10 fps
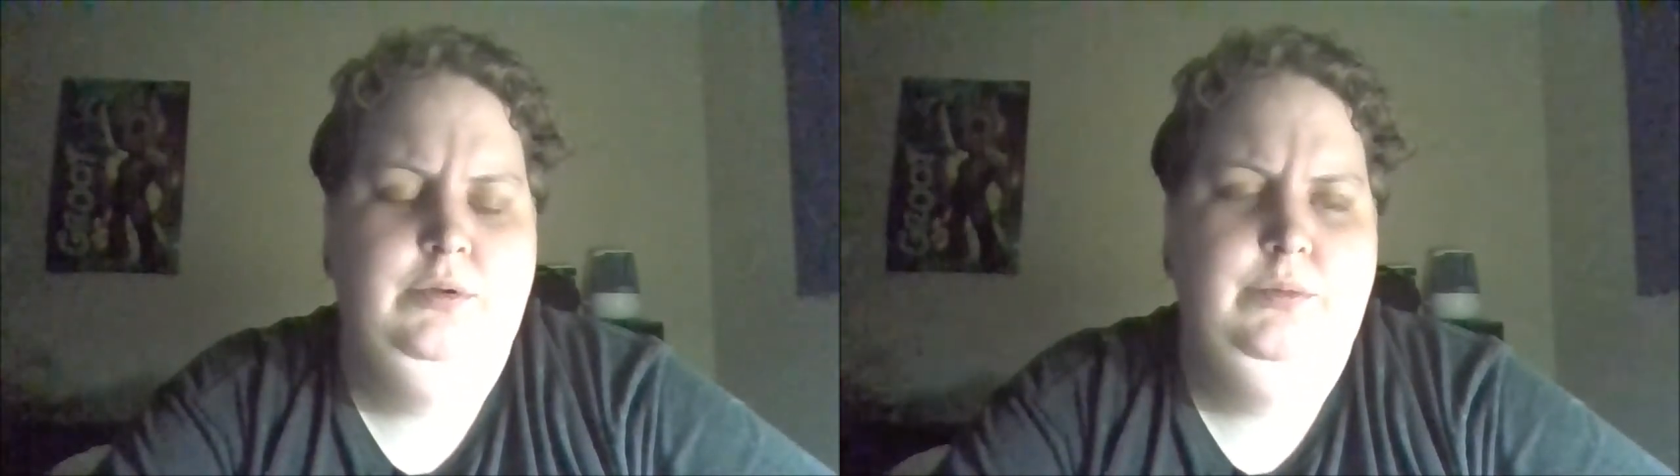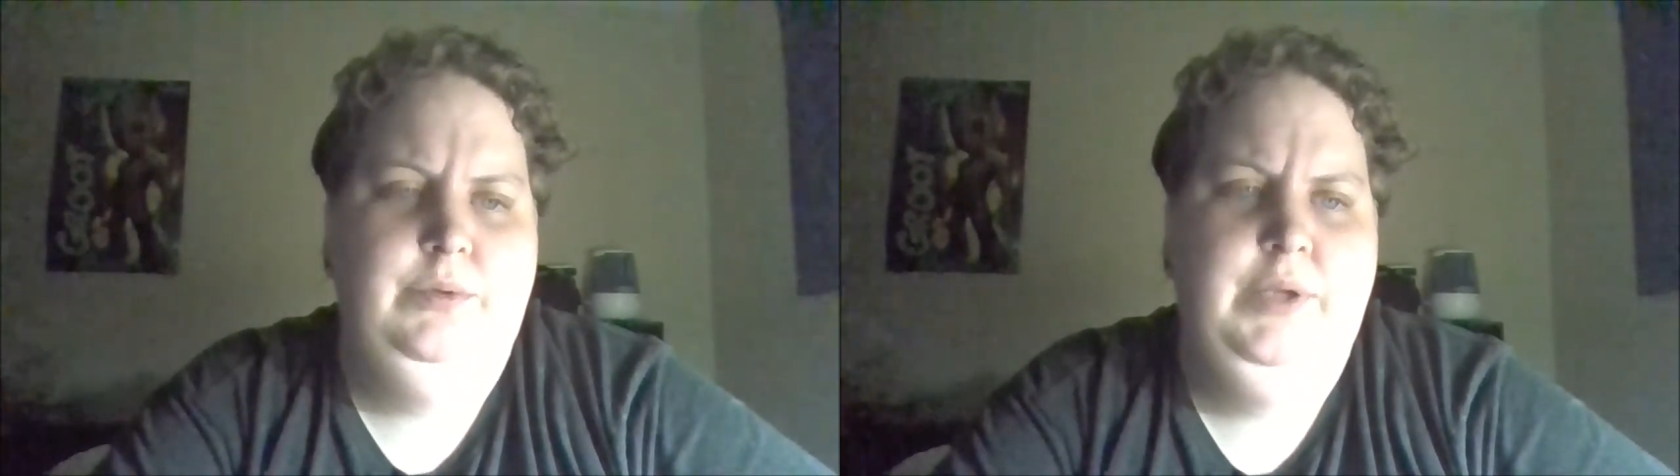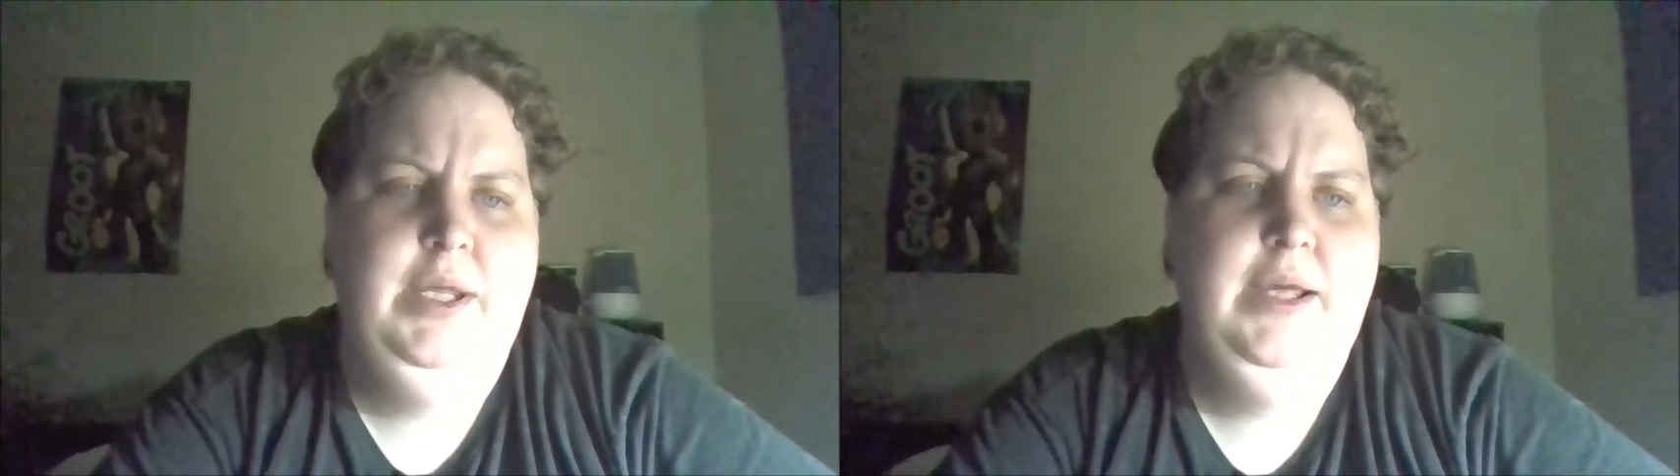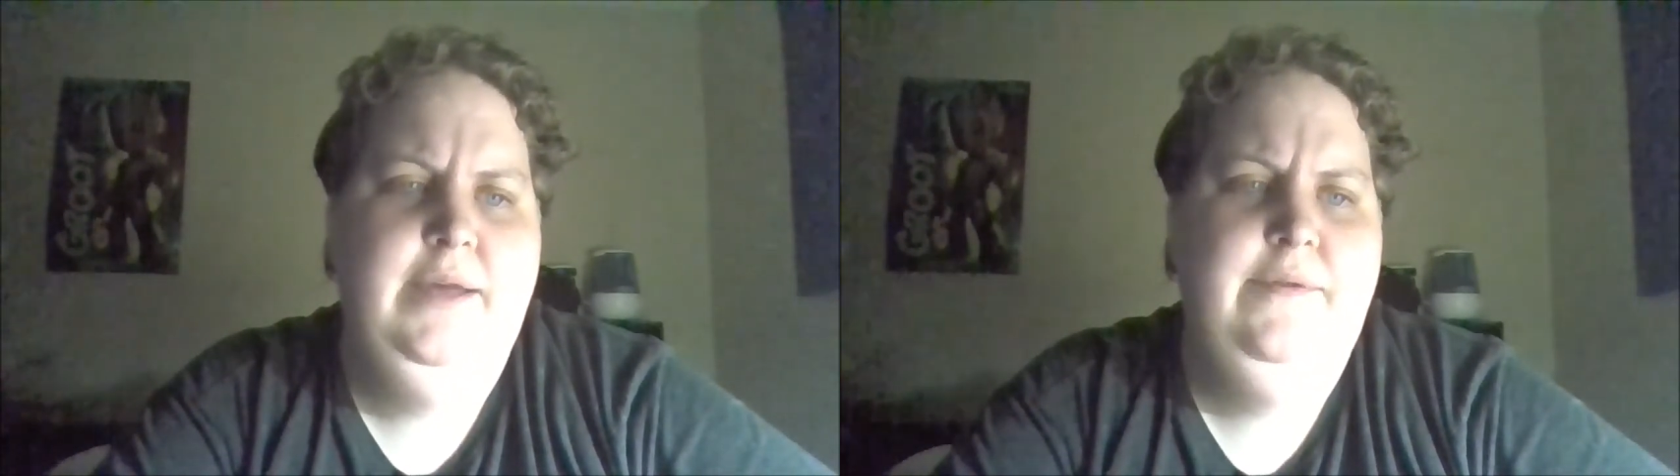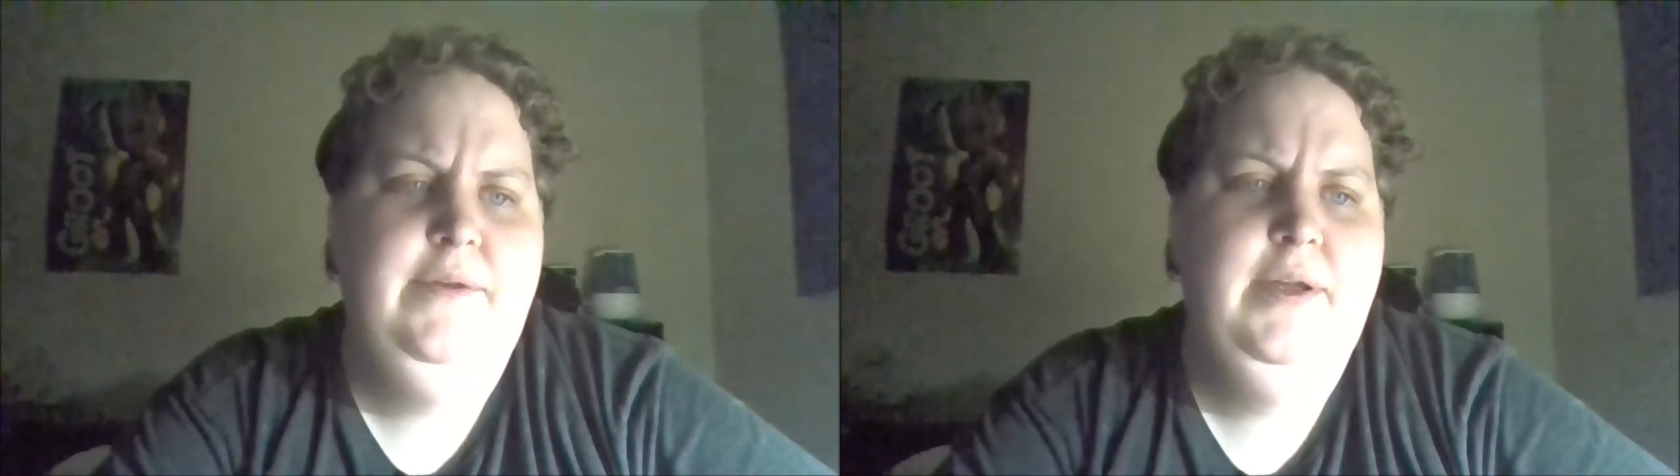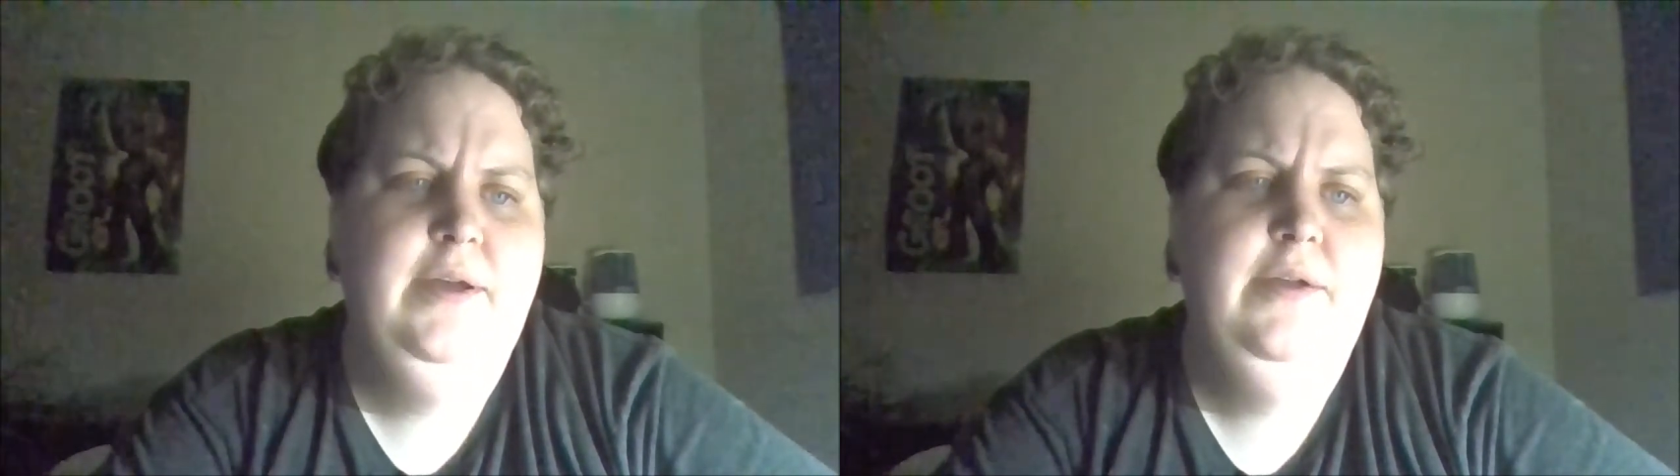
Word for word: when they feel